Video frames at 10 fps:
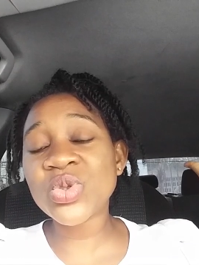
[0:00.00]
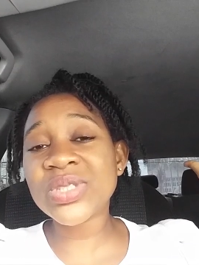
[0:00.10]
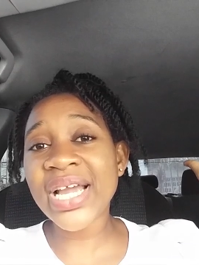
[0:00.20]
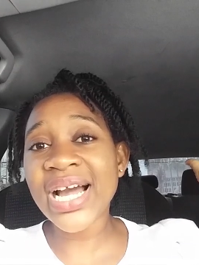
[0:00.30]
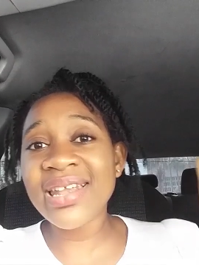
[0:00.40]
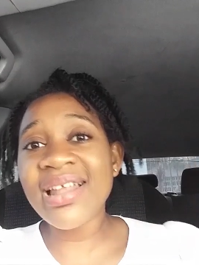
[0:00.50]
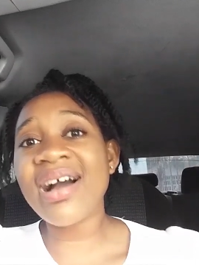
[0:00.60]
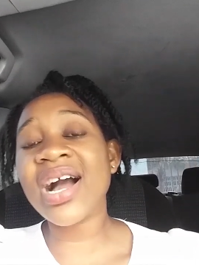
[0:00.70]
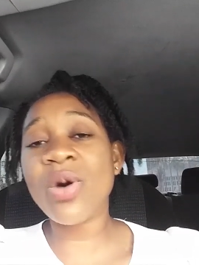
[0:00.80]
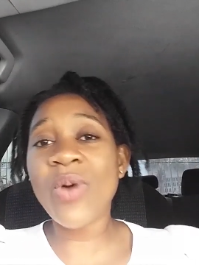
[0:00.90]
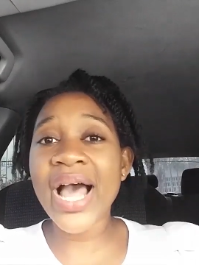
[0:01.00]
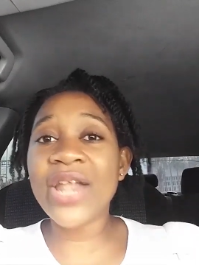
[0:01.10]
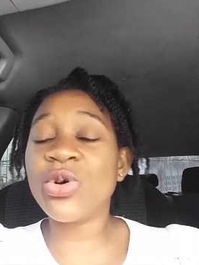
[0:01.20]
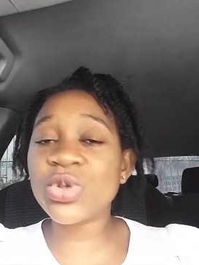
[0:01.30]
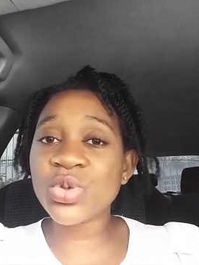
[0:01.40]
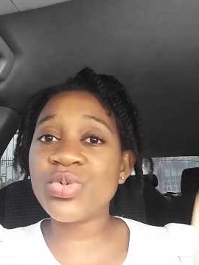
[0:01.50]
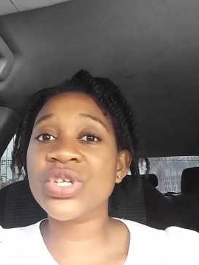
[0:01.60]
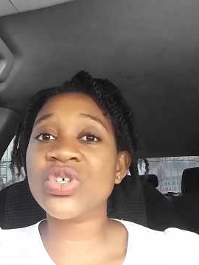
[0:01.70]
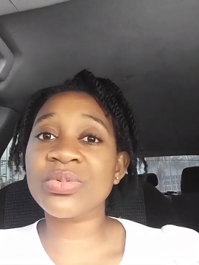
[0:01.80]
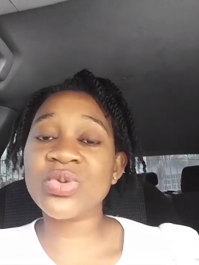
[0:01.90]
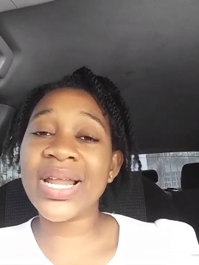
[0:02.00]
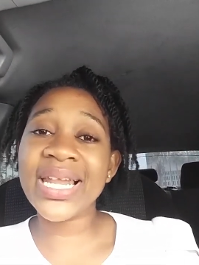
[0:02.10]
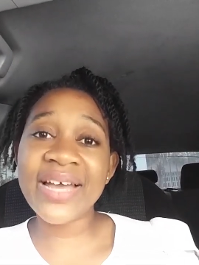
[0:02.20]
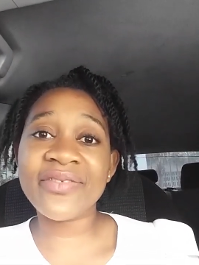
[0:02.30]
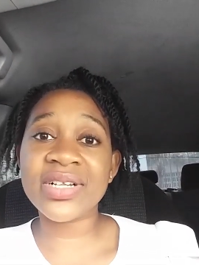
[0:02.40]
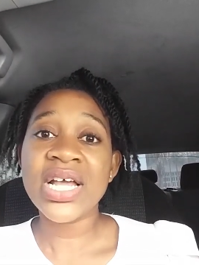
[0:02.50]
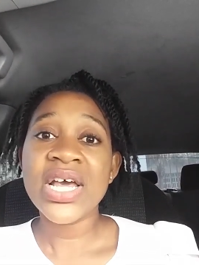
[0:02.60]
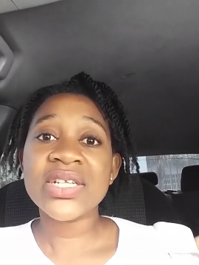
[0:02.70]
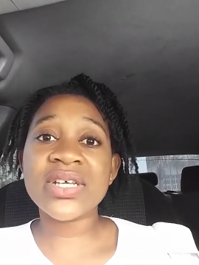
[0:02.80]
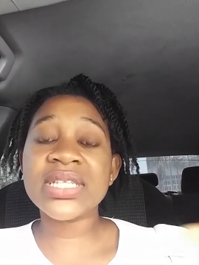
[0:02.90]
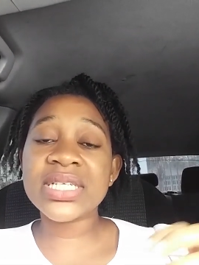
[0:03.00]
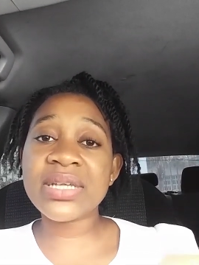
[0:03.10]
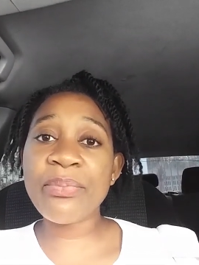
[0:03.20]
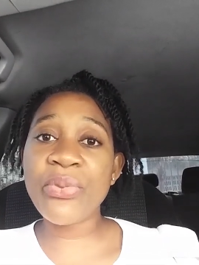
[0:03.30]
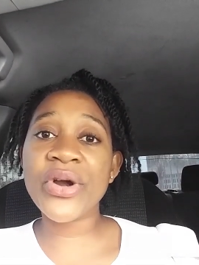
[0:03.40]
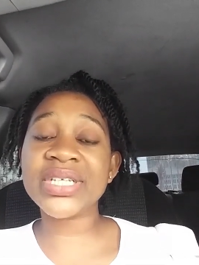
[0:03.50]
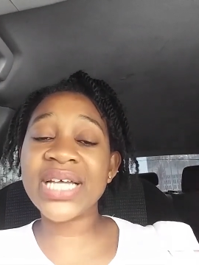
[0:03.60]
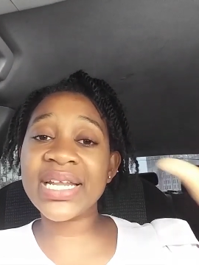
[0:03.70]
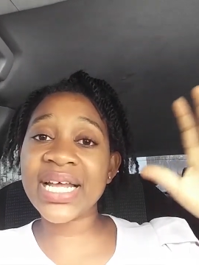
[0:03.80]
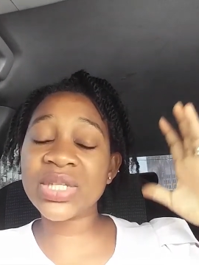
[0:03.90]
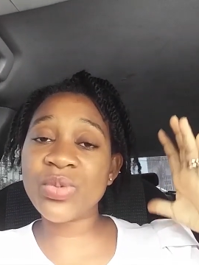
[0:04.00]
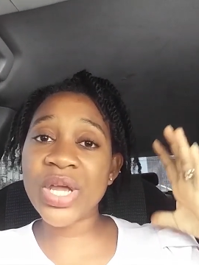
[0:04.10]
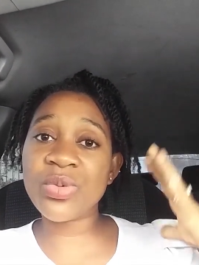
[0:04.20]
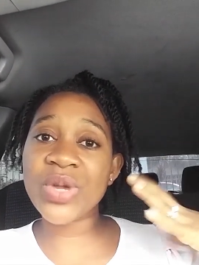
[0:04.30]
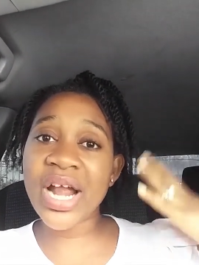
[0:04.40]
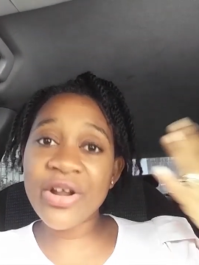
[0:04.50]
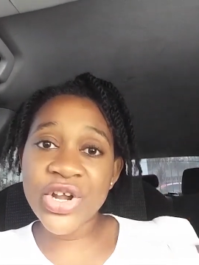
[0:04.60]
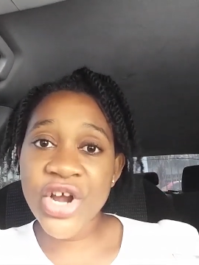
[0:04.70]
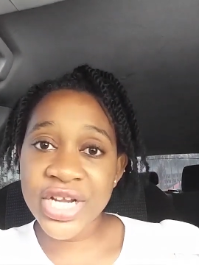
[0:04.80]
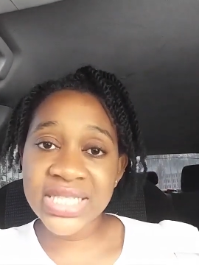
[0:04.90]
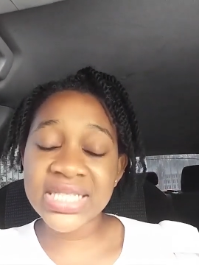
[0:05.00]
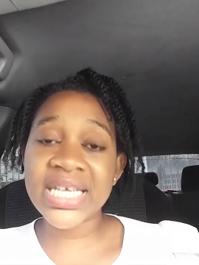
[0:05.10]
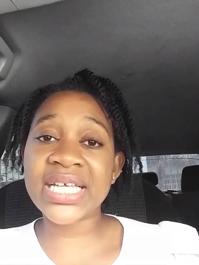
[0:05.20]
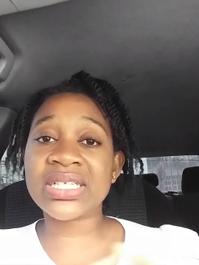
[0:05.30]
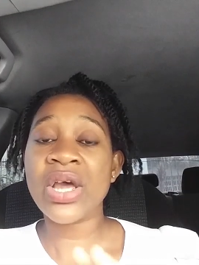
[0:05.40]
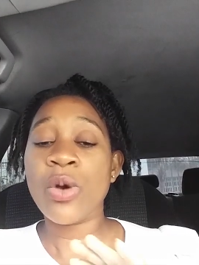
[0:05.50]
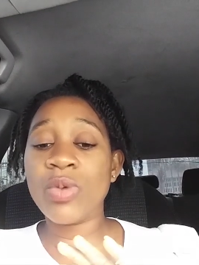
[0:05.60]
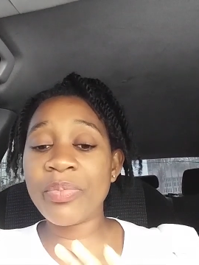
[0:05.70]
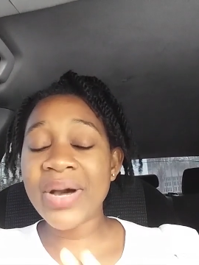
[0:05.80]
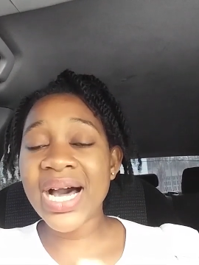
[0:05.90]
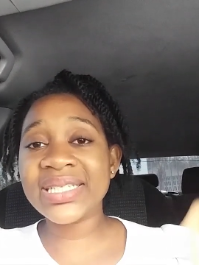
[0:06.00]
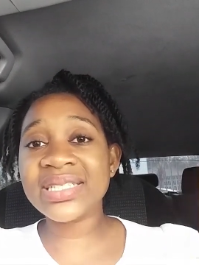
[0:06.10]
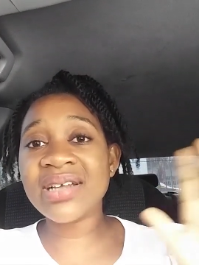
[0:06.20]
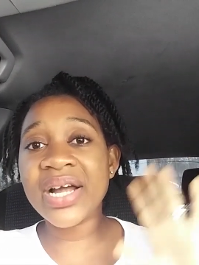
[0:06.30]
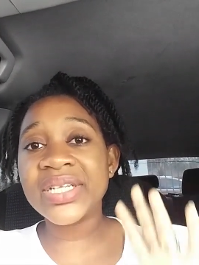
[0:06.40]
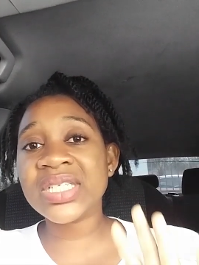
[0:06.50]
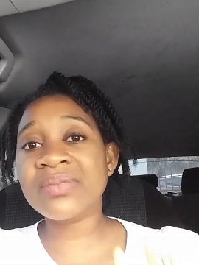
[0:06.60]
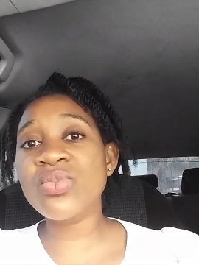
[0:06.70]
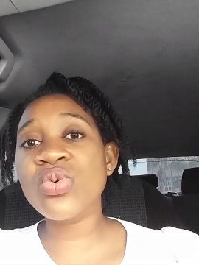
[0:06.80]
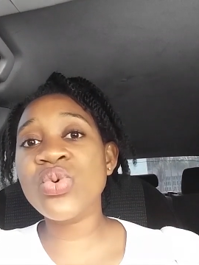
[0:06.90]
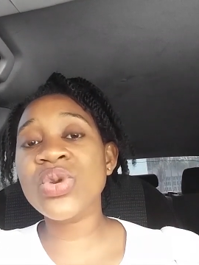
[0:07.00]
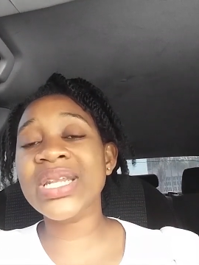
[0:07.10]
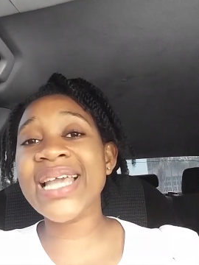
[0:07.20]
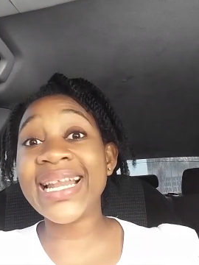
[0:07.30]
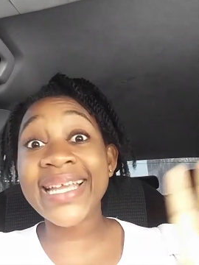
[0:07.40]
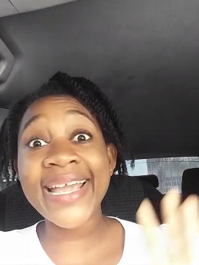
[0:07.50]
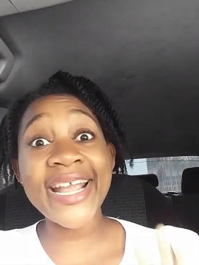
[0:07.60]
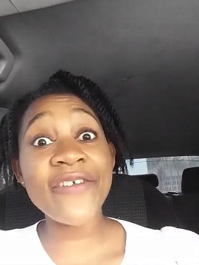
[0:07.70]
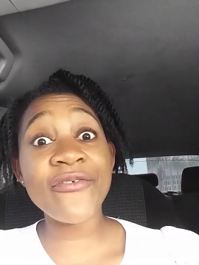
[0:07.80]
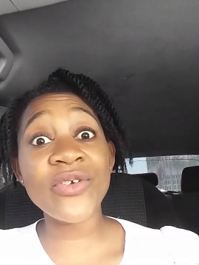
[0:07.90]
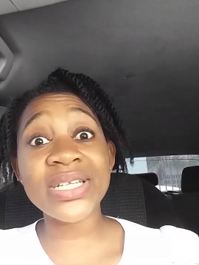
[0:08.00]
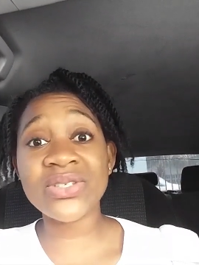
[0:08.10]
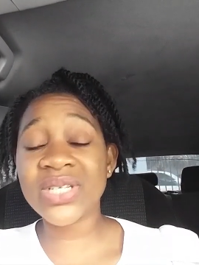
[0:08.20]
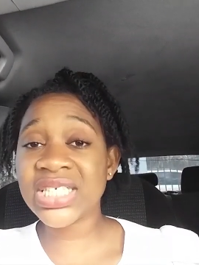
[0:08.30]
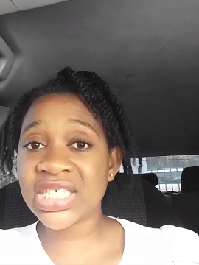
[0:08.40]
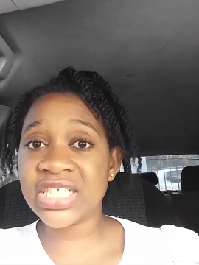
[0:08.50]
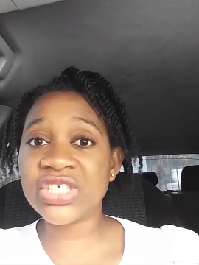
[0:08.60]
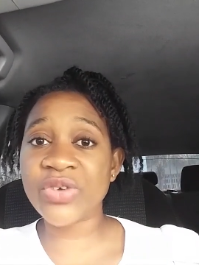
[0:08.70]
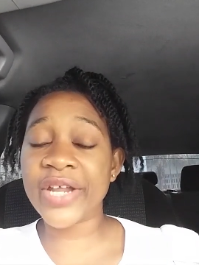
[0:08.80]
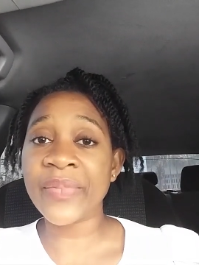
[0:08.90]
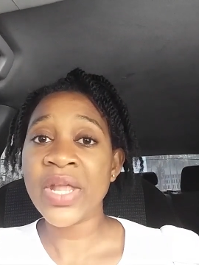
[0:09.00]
take a longer while now to reach up to a level. So it is important that when we are learning things, we pass it on smoothly and carefully to the children.